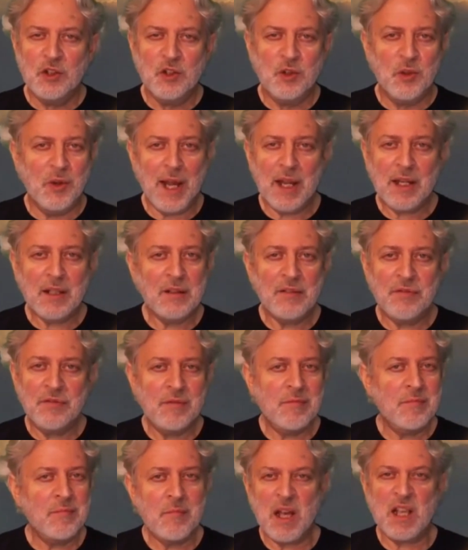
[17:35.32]
Crack of
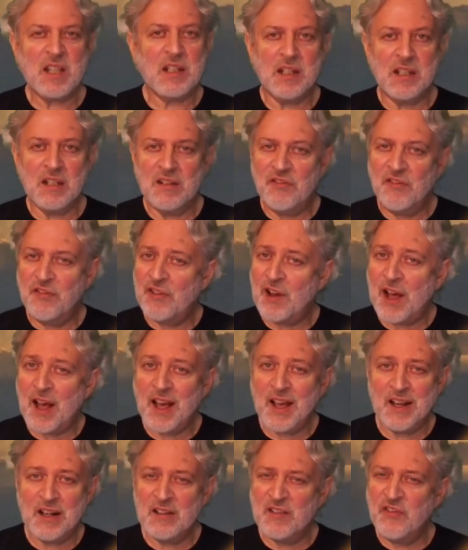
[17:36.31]
a musket
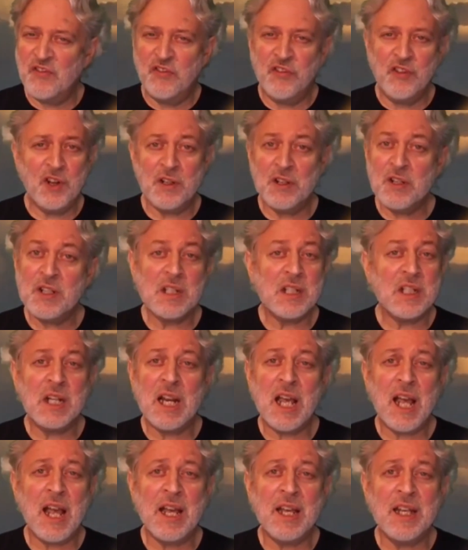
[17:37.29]
fired,
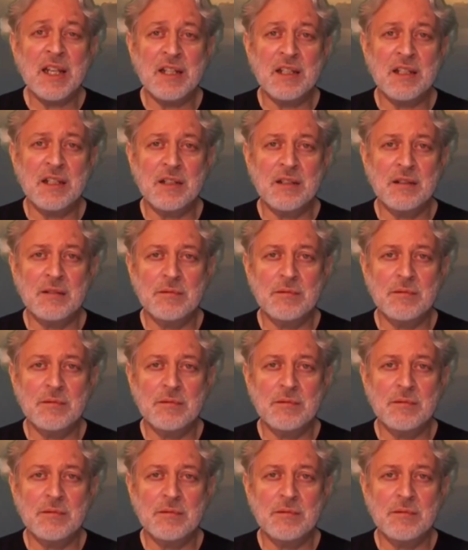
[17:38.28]
first light.